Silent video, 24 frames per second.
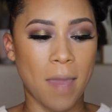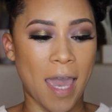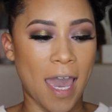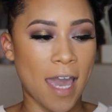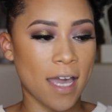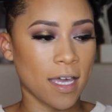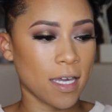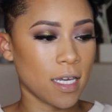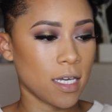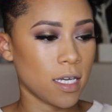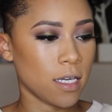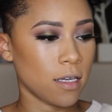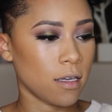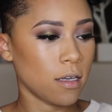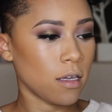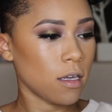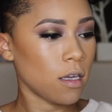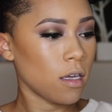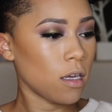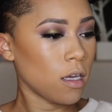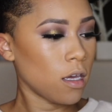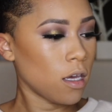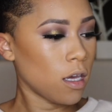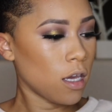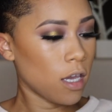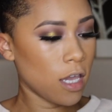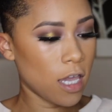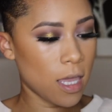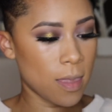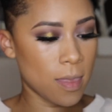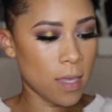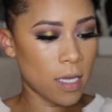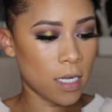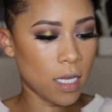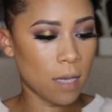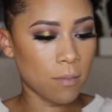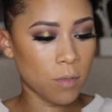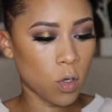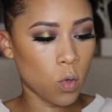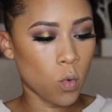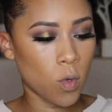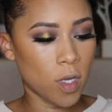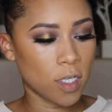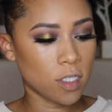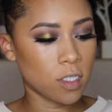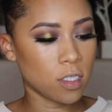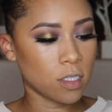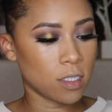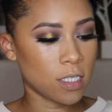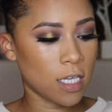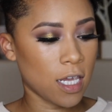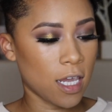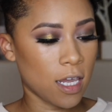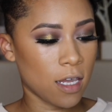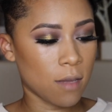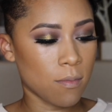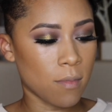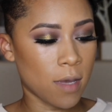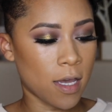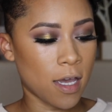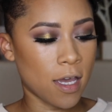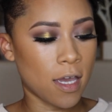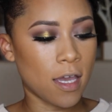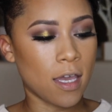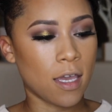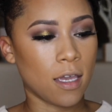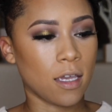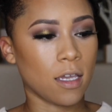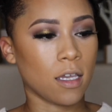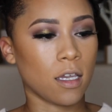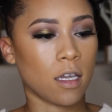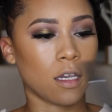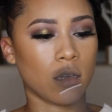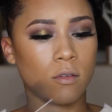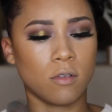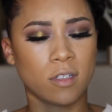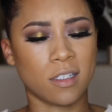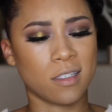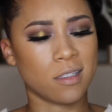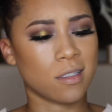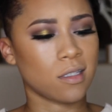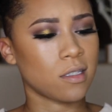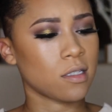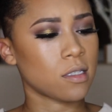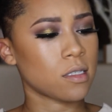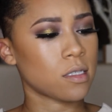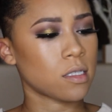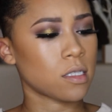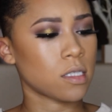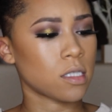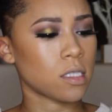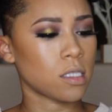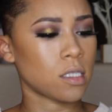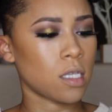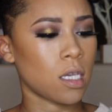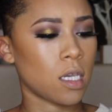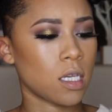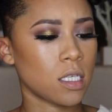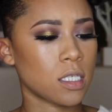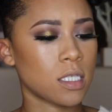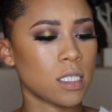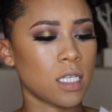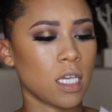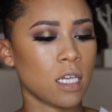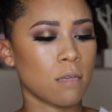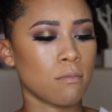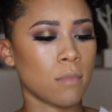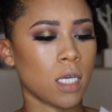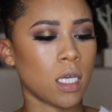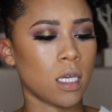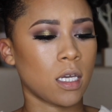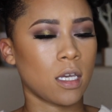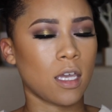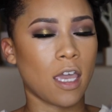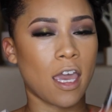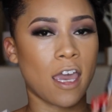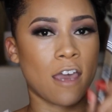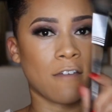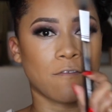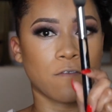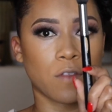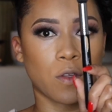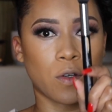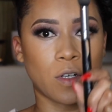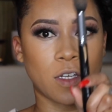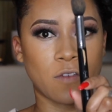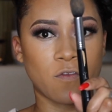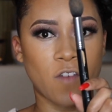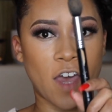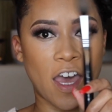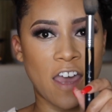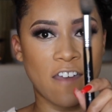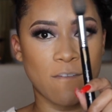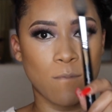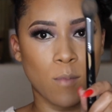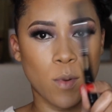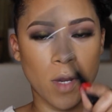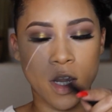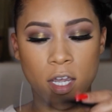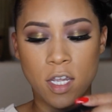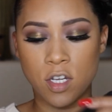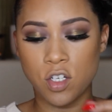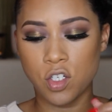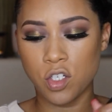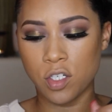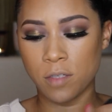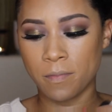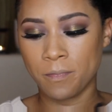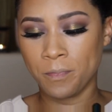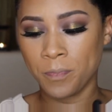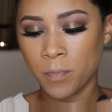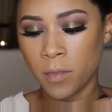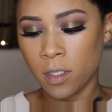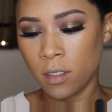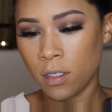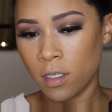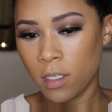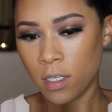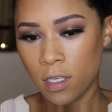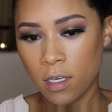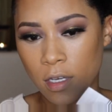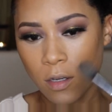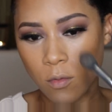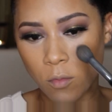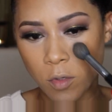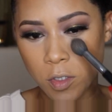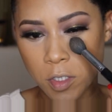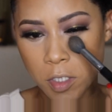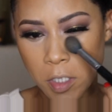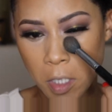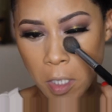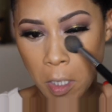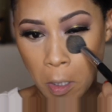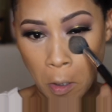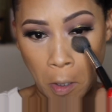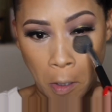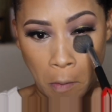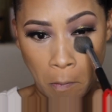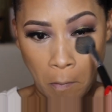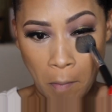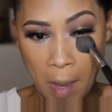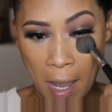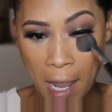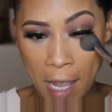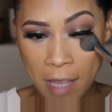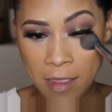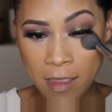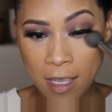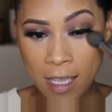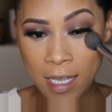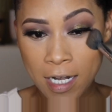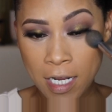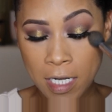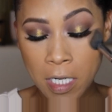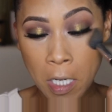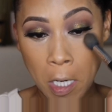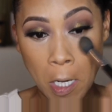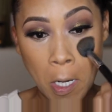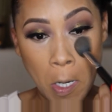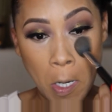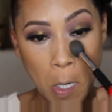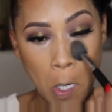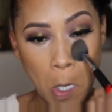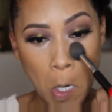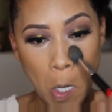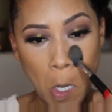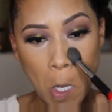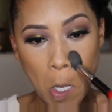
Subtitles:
MAC. And then I'm going to take my, what is this? Sigma F35 brush. We're just gonna go ahead and pat that in here.